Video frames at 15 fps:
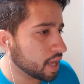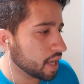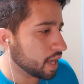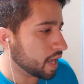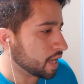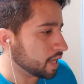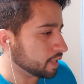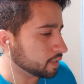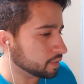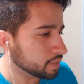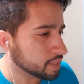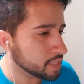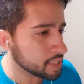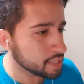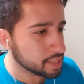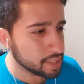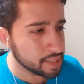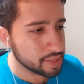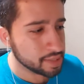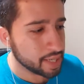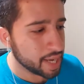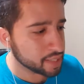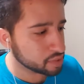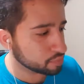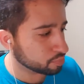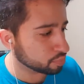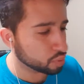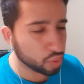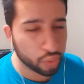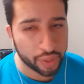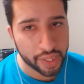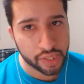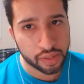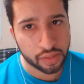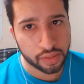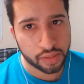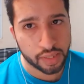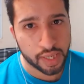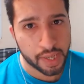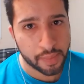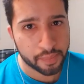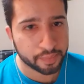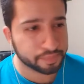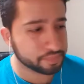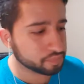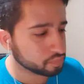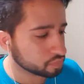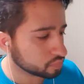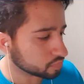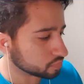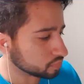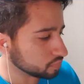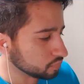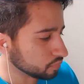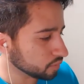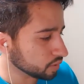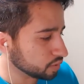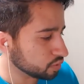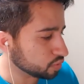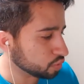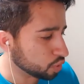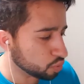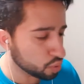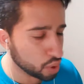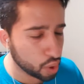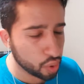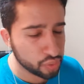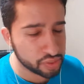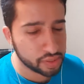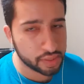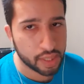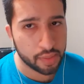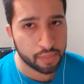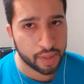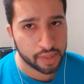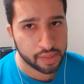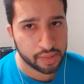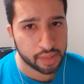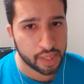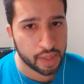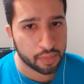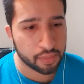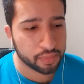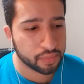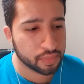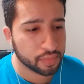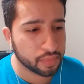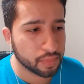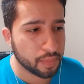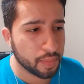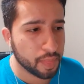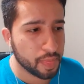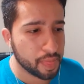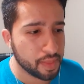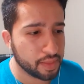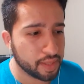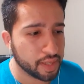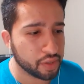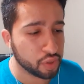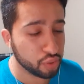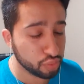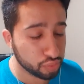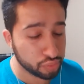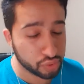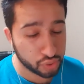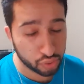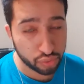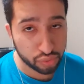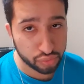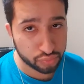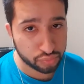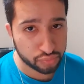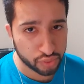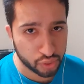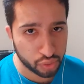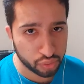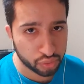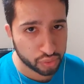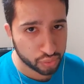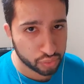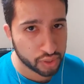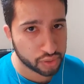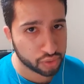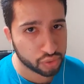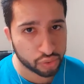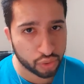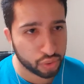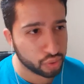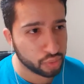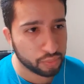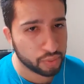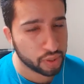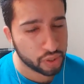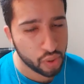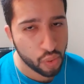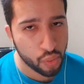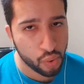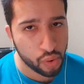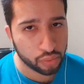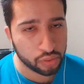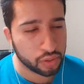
And this is exploration time. Don't go step by step. Like you'll do the tutorial, but you won't